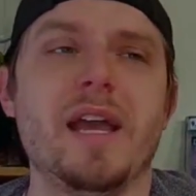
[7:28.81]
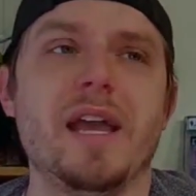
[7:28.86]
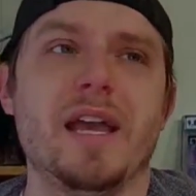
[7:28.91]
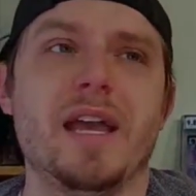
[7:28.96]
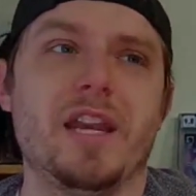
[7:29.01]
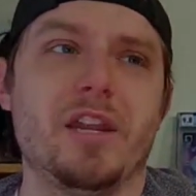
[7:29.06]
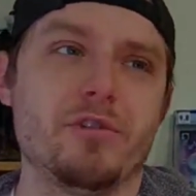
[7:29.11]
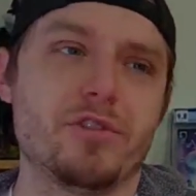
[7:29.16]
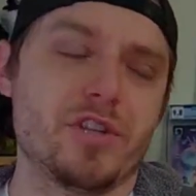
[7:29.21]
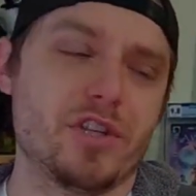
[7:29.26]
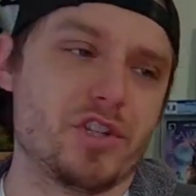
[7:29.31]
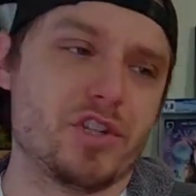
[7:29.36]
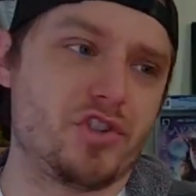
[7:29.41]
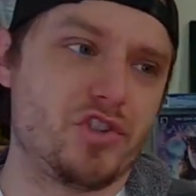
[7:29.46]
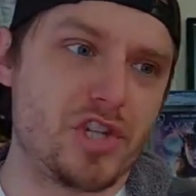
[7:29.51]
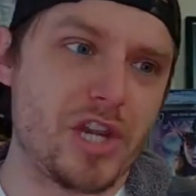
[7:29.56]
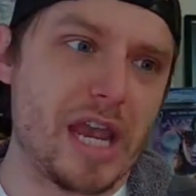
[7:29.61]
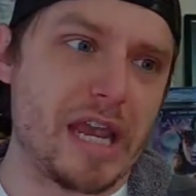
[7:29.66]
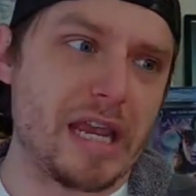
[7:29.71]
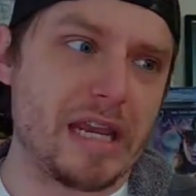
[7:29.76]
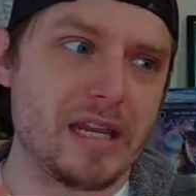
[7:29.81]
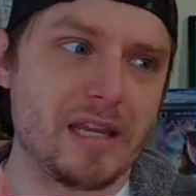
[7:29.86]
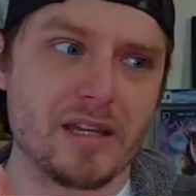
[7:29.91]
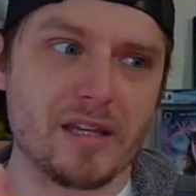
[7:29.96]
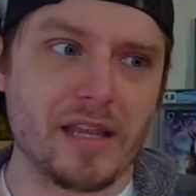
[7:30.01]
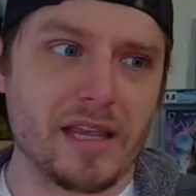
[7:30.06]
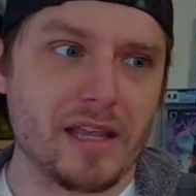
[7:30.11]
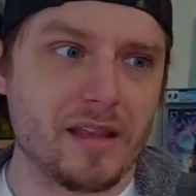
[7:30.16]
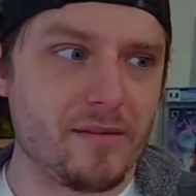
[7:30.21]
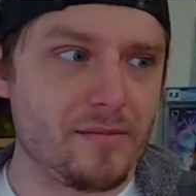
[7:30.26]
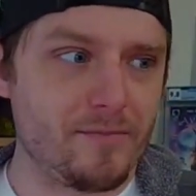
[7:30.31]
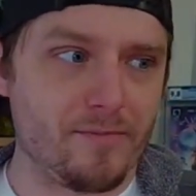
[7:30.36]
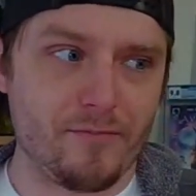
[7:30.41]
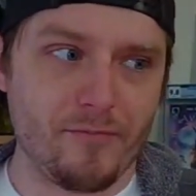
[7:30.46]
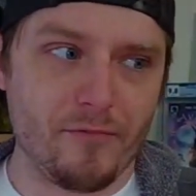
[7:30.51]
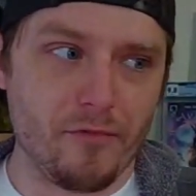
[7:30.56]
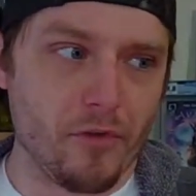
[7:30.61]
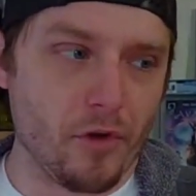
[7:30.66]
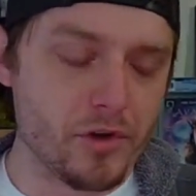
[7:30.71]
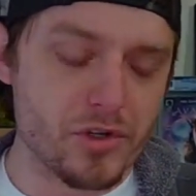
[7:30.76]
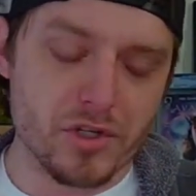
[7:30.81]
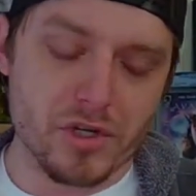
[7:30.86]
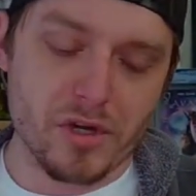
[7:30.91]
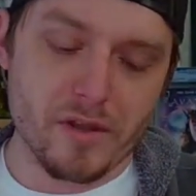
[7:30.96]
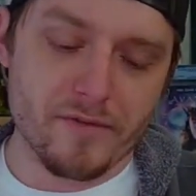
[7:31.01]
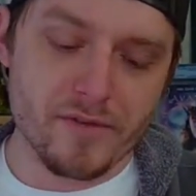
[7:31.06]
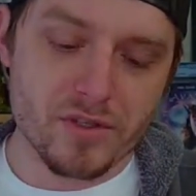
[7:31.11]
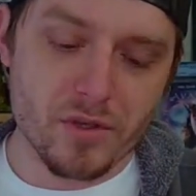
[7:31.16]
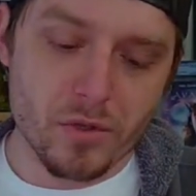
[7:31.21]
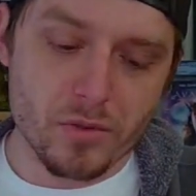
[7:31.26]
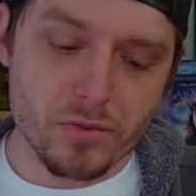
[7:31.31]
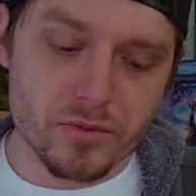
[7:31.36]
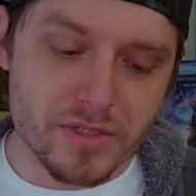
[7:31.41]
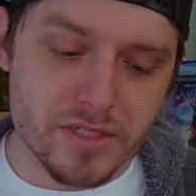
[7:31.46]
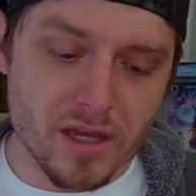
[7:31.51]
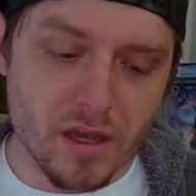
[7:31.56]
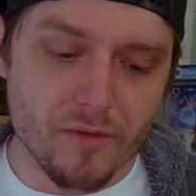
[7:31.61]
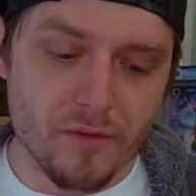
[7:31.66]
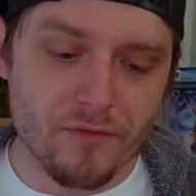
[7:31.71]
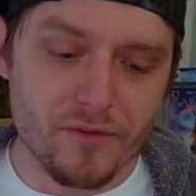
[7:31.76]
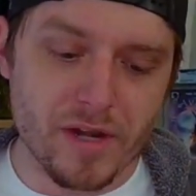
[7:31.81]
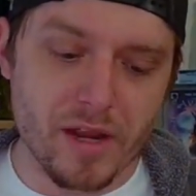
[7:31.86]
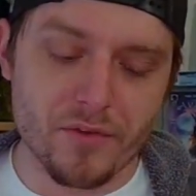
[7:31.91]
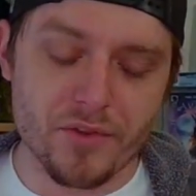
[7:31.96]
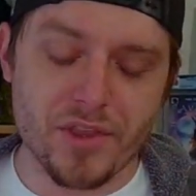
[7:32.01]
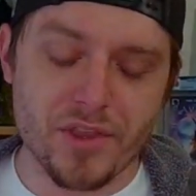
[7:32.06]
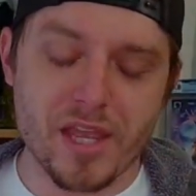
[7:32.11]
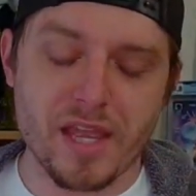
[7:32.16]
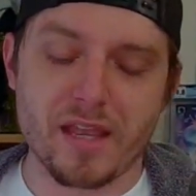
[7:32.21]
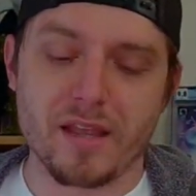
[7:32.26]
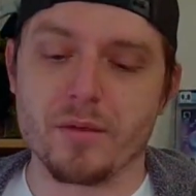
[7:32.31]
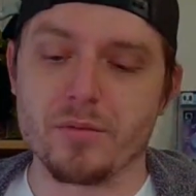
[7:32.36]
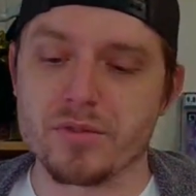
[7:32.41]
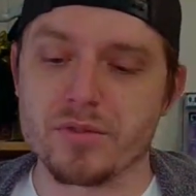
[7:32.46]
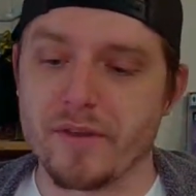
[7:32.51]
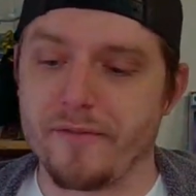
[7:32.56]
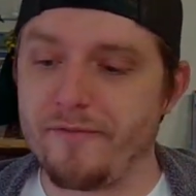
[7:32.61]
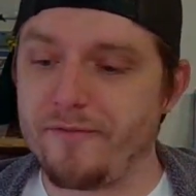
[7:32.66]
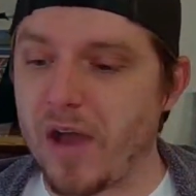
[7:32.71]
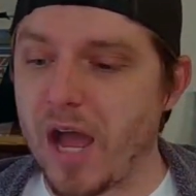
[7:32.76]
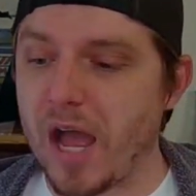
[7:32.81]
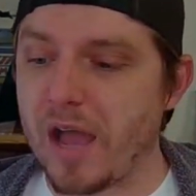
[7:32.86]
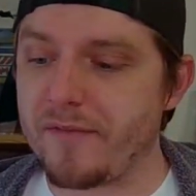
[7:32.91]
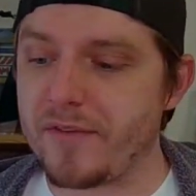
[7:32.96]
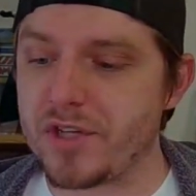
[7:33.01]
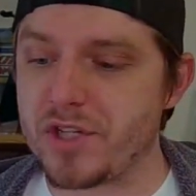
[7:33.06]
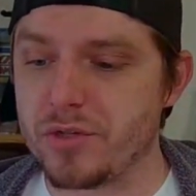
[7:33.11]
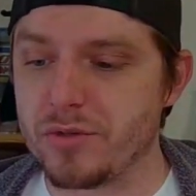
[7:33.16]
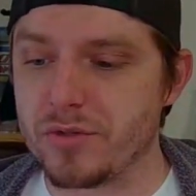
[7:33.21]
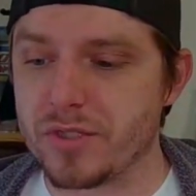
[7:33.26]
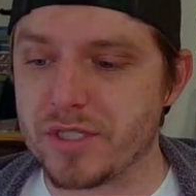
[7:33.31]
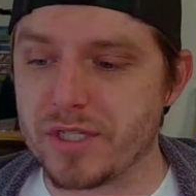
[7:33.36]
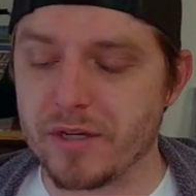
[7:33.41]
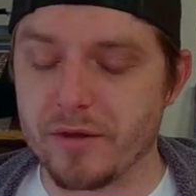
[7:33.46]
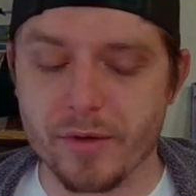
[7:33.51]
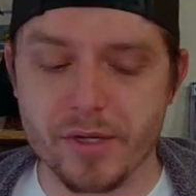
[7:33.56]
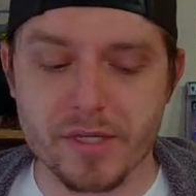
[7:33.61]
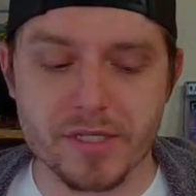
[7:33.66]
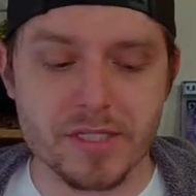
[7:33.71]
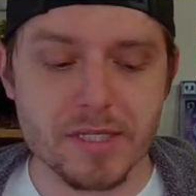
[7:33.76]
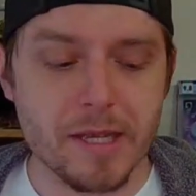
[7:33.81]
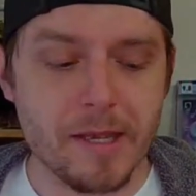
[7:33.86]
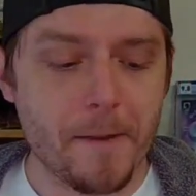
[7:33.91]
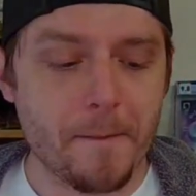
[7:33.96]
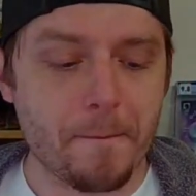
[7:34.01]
And he was this jaded version of his old self and everything. It was a 5-issue series.